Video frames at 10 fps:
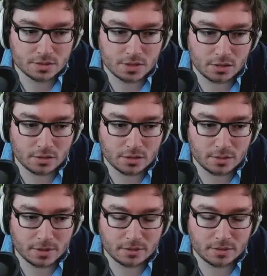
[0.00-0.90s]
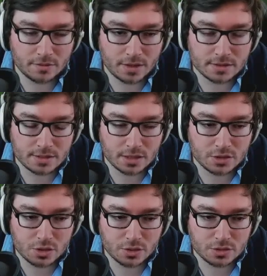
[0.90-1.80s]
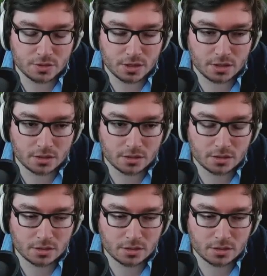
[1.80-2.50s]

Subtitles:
Zyra, I mean the Vayne's getting chunked already.